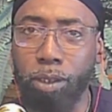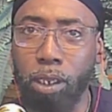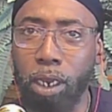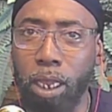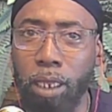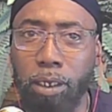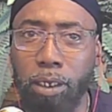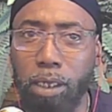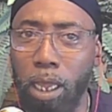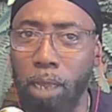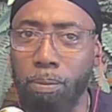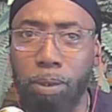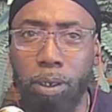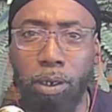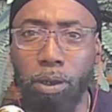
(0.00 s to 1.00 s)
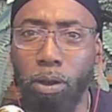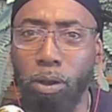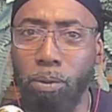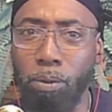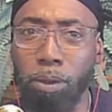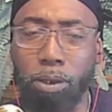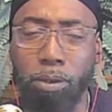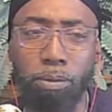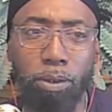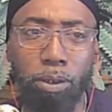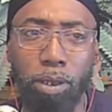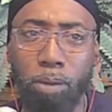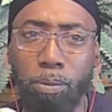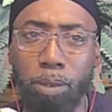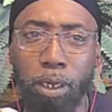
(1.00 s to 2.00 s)
landscaping, or whether it was
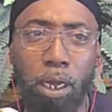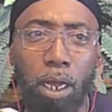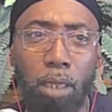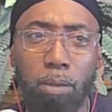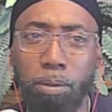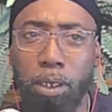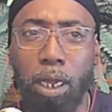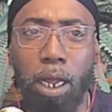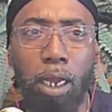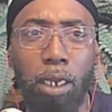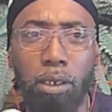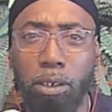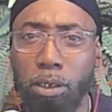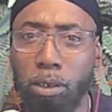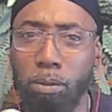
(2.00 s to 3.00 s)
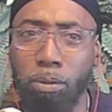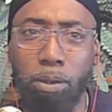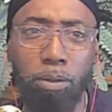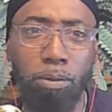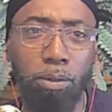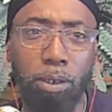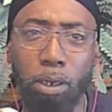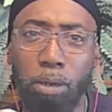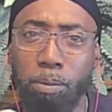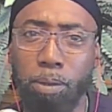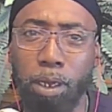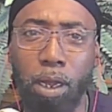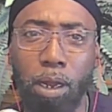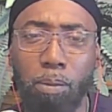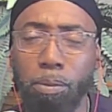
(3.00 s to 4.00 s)
going to be cosmetology, or whether it was going to
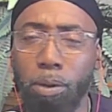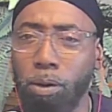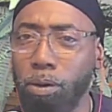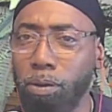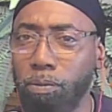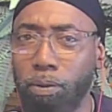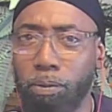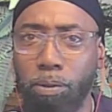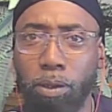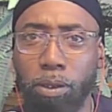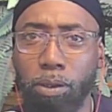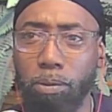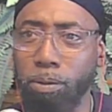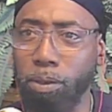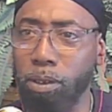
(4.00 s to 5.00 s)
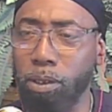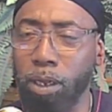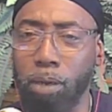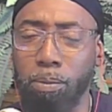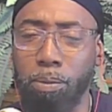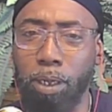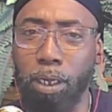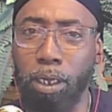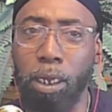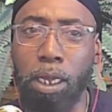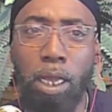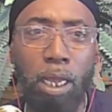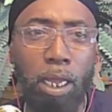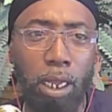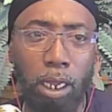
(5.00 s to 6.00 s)
be automotive, or whether it was going to be
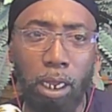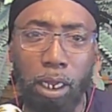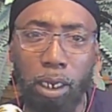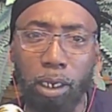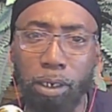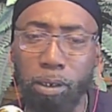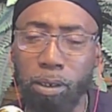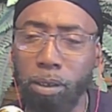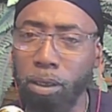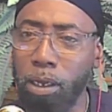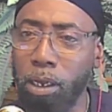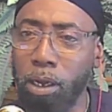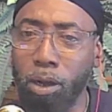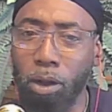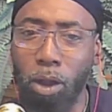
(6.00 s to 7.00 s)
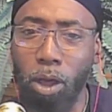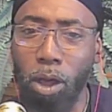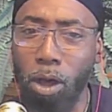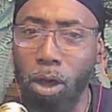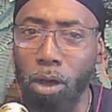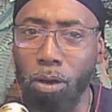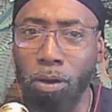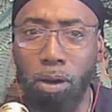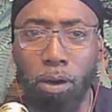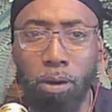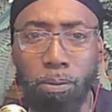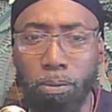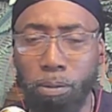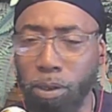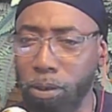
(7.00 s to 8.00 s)
in law,
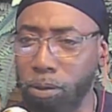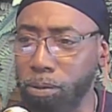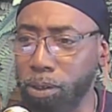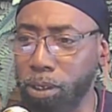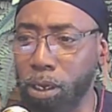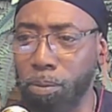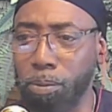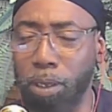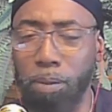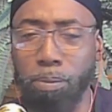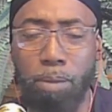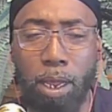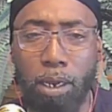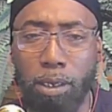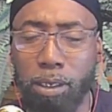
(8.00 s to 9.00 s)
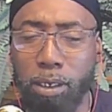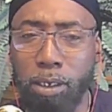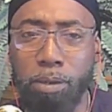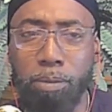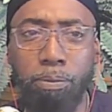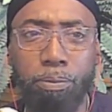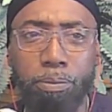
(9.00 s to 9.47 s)
or whether it was going to be in medicine.